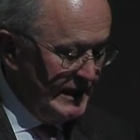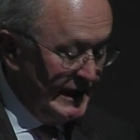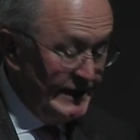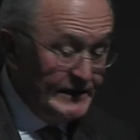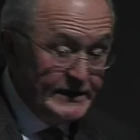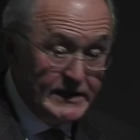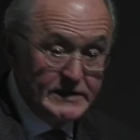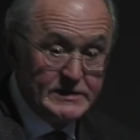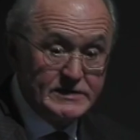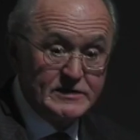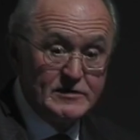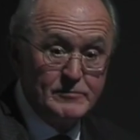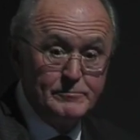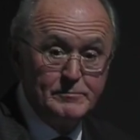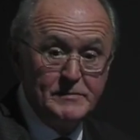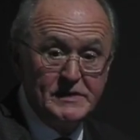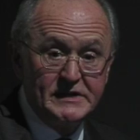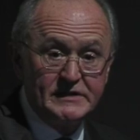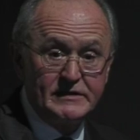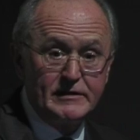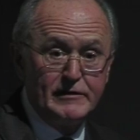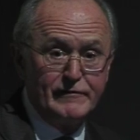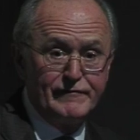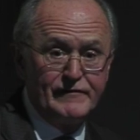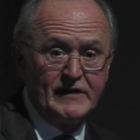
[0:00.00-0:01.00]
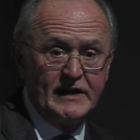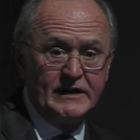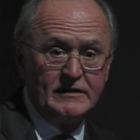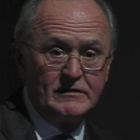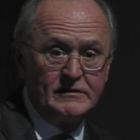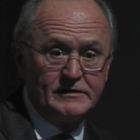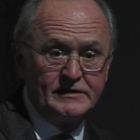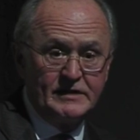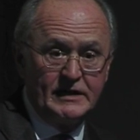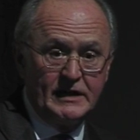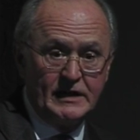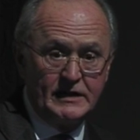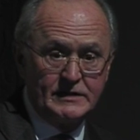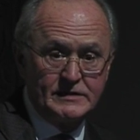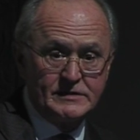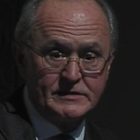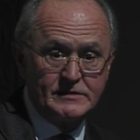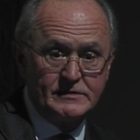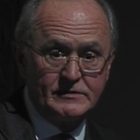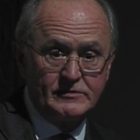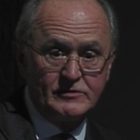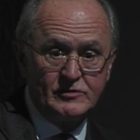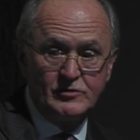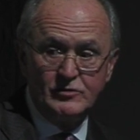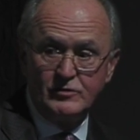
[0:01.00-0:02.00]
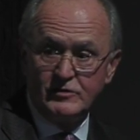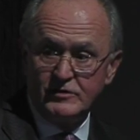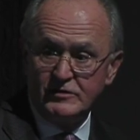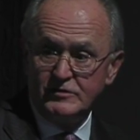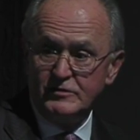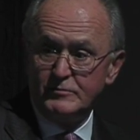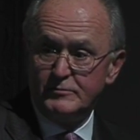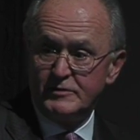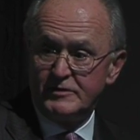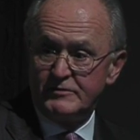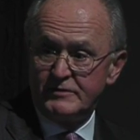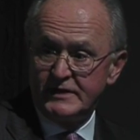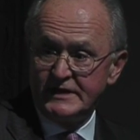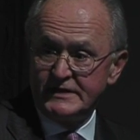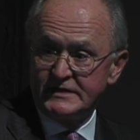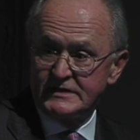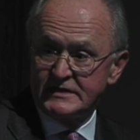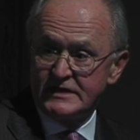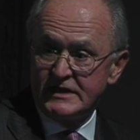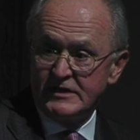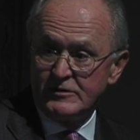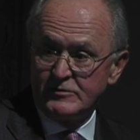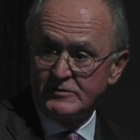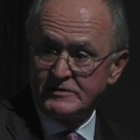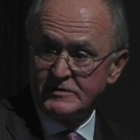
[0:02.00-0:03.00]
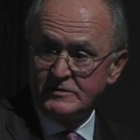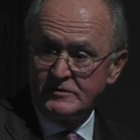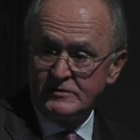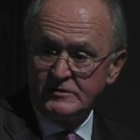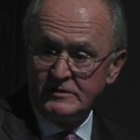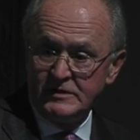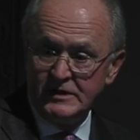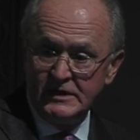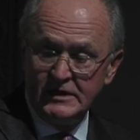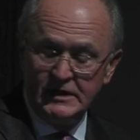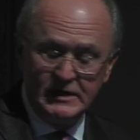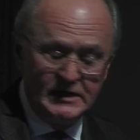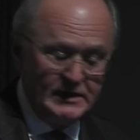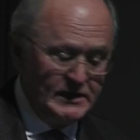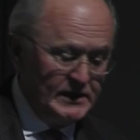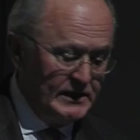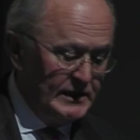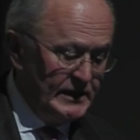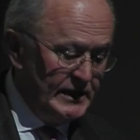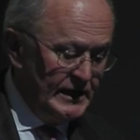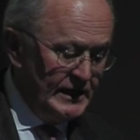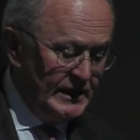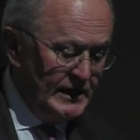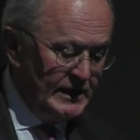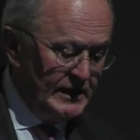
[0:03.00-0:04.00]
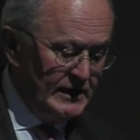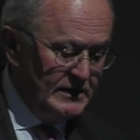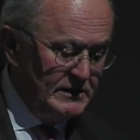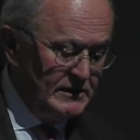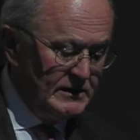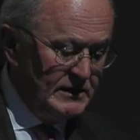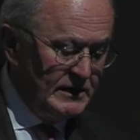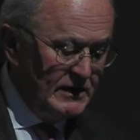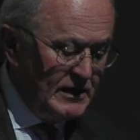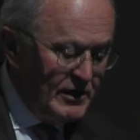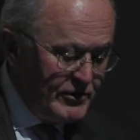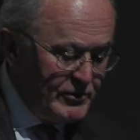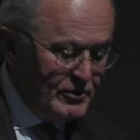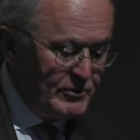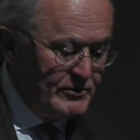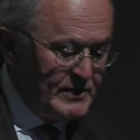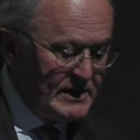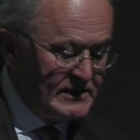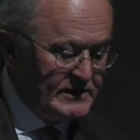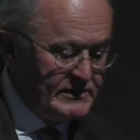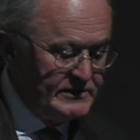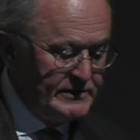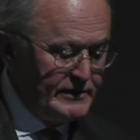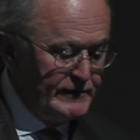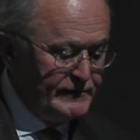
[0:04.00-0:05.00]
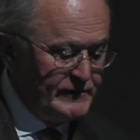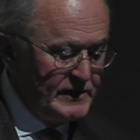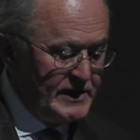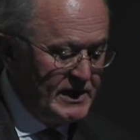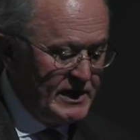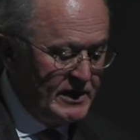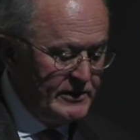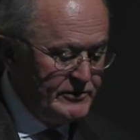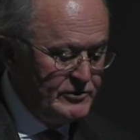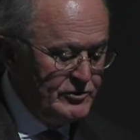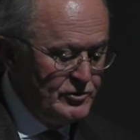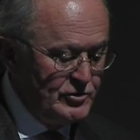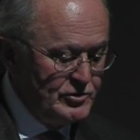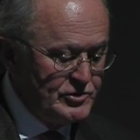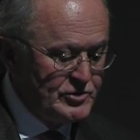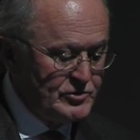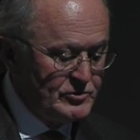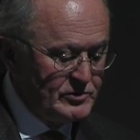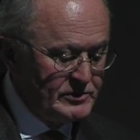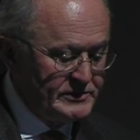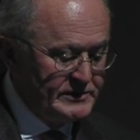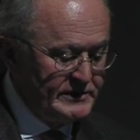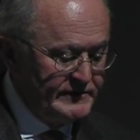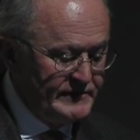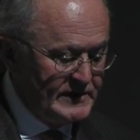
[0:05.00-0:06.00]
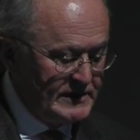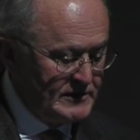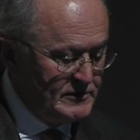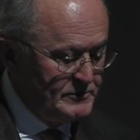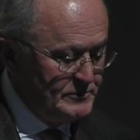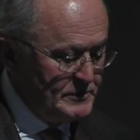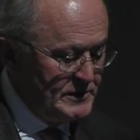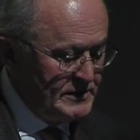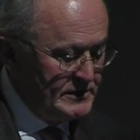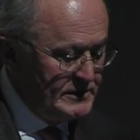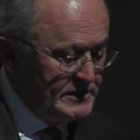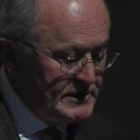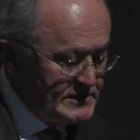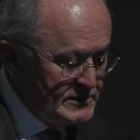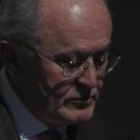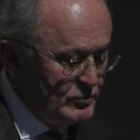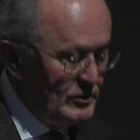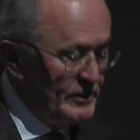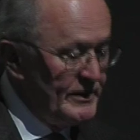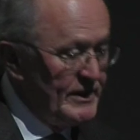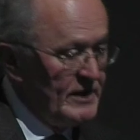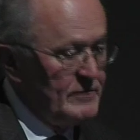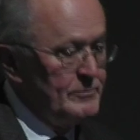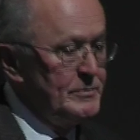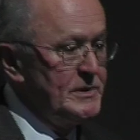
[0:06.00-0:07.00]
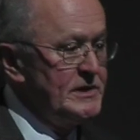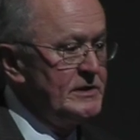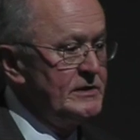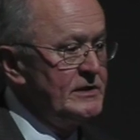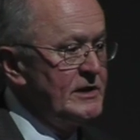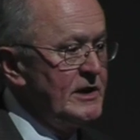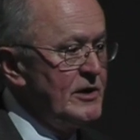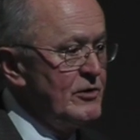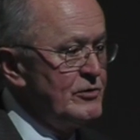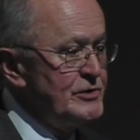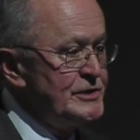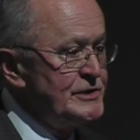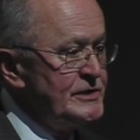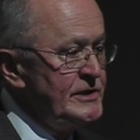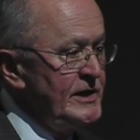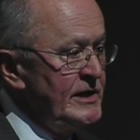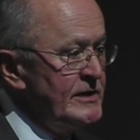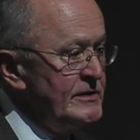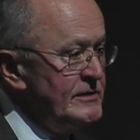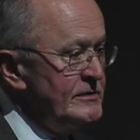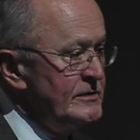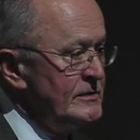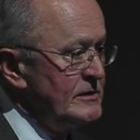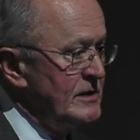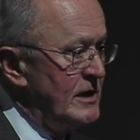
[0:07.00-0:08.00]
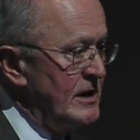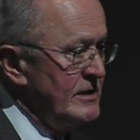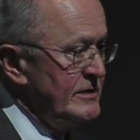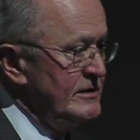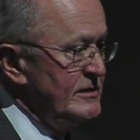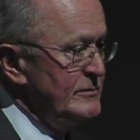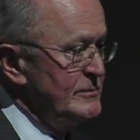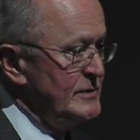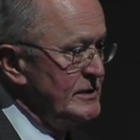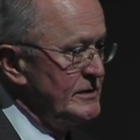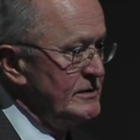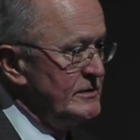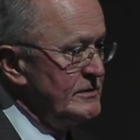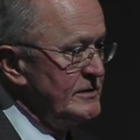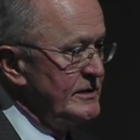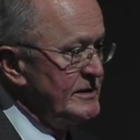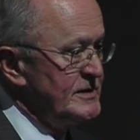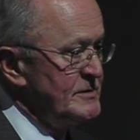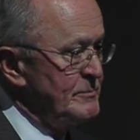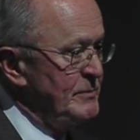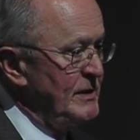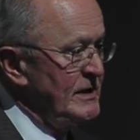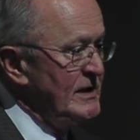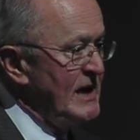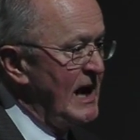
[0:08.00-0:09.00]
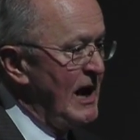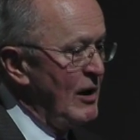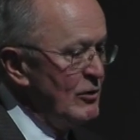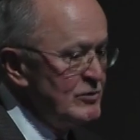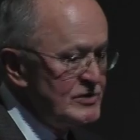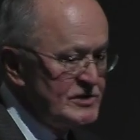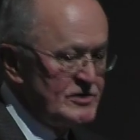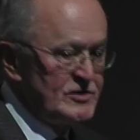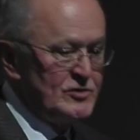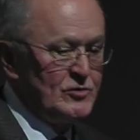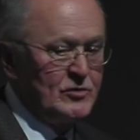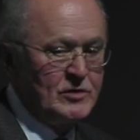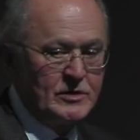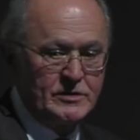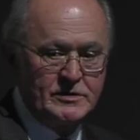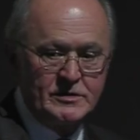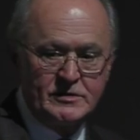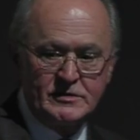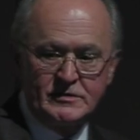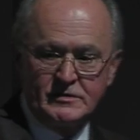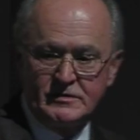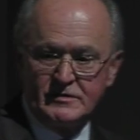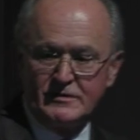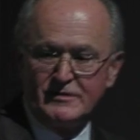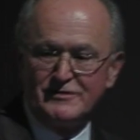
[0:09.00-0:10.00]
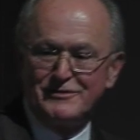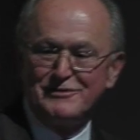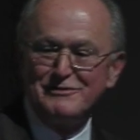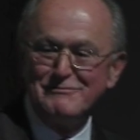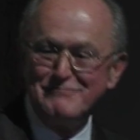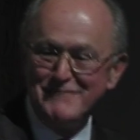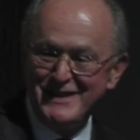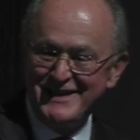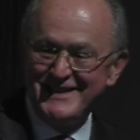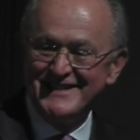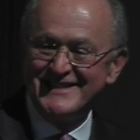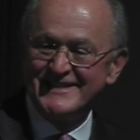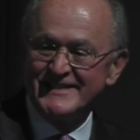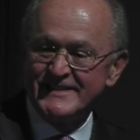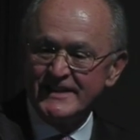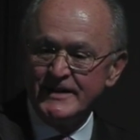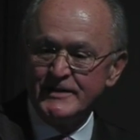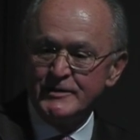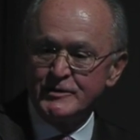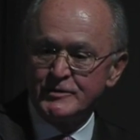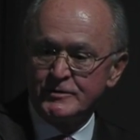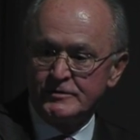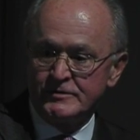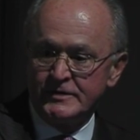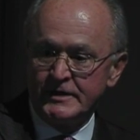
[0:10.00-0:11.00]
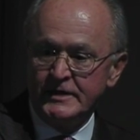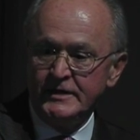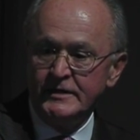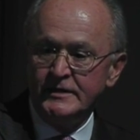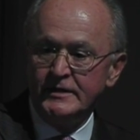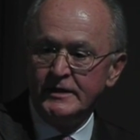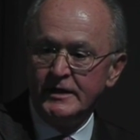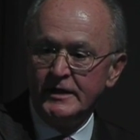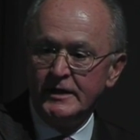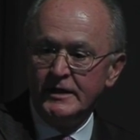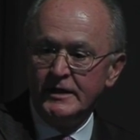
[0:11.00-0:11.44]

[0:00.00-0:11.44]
and then submit a final text to the Human Rights Council. In another relatively unusual development, this will not be a negotiated document. It's been outsourced to me, essentially,